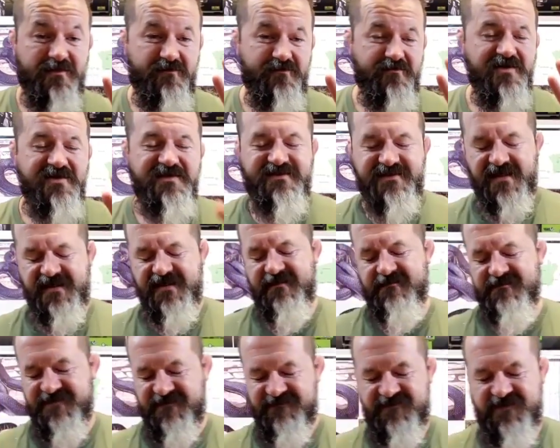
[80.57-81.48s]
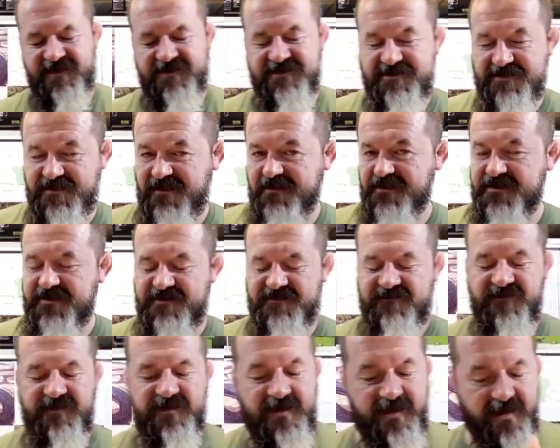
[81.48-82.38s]
I've tried starting
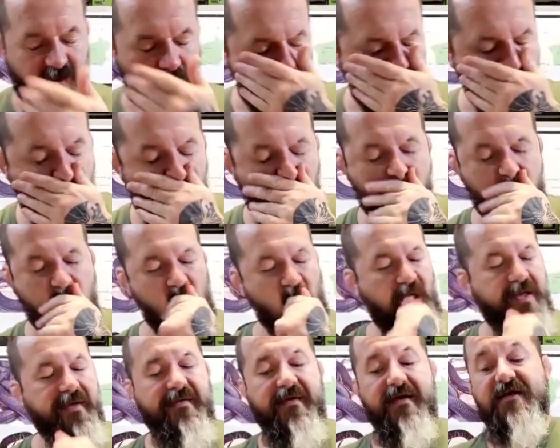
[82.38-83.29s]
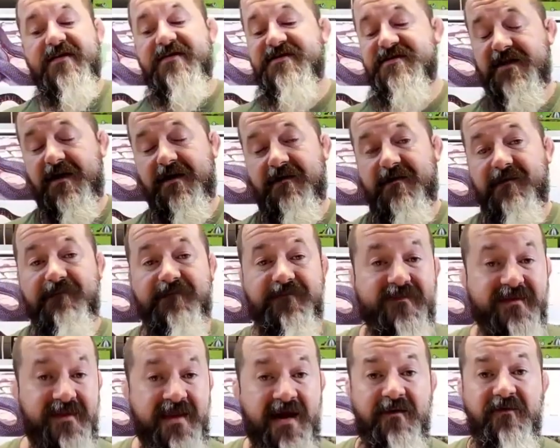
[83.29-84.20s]
this video. So
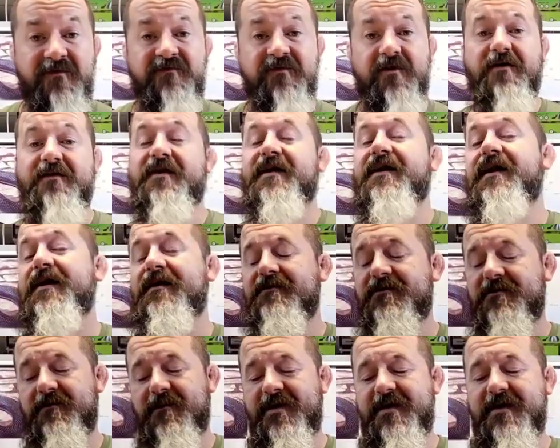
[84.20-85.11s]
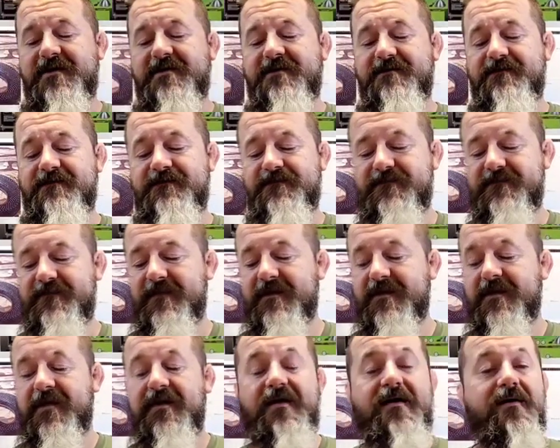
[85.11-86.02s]
now we've got that out of the way,
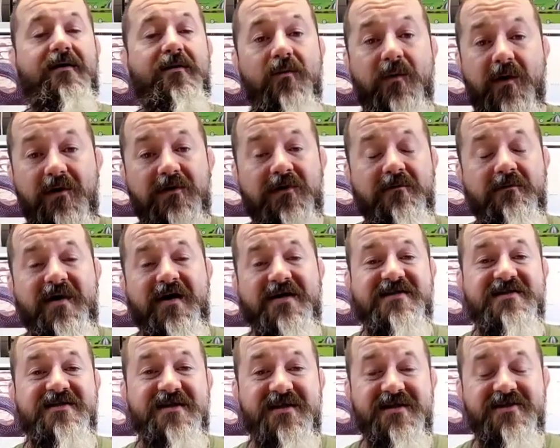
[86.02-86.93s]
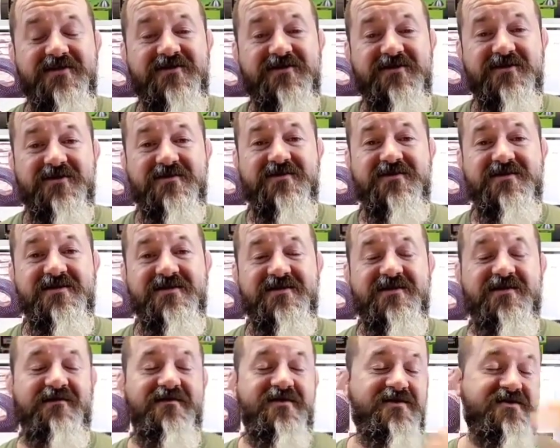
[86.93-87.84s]
welcome back to the introducing
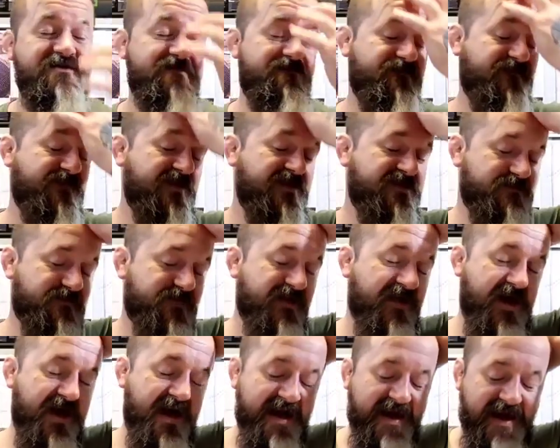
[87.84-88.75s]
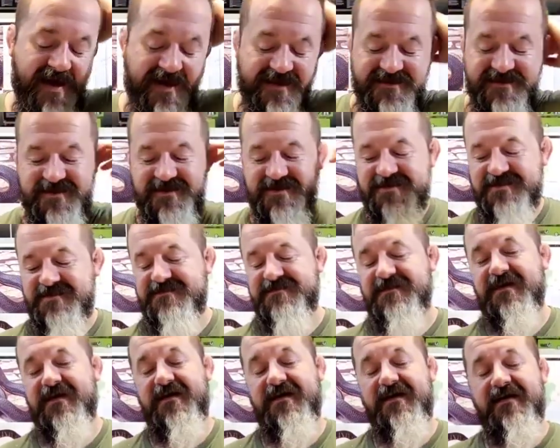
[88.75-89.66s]
series. It's been a hiatus.
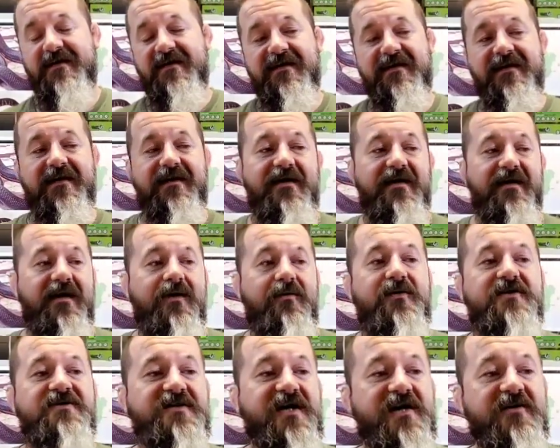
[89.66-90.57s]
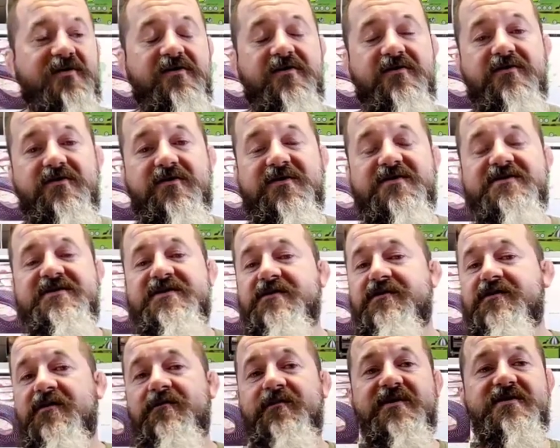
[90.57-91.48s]
I wish I could have done it
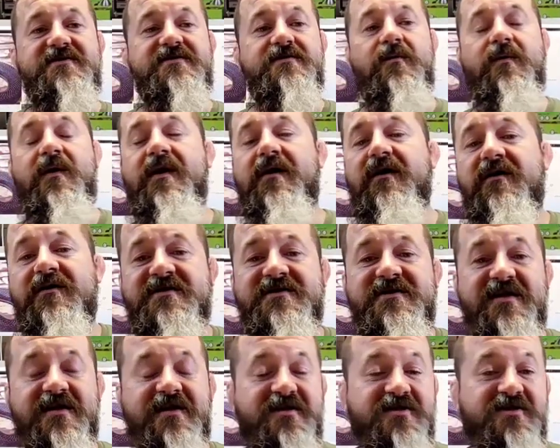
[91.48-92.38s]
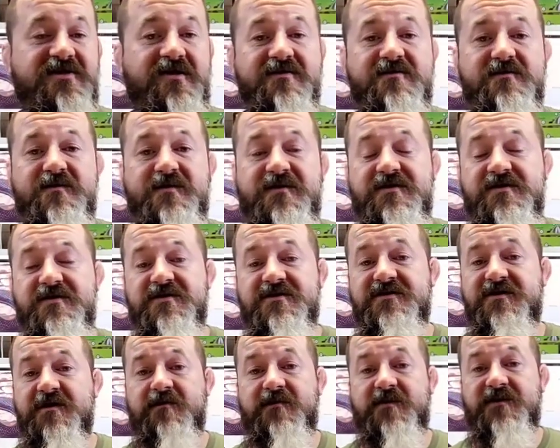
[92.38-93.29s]
sooner, but quite honestly, the shot's been
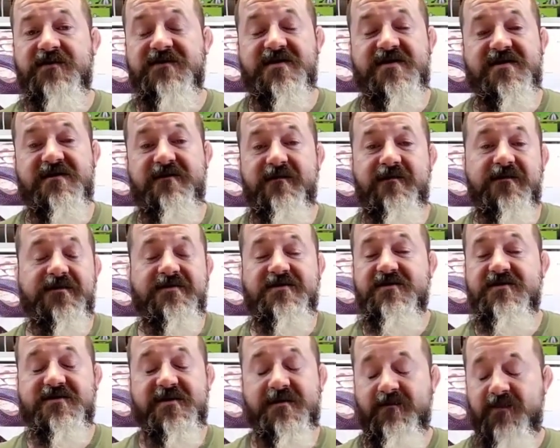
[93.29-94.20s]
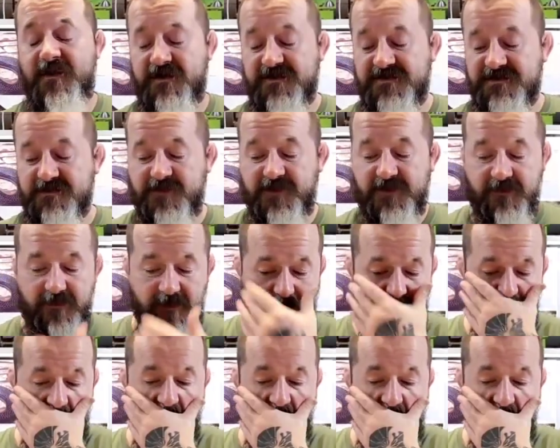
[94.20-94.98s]
just so busy, it's just impossible.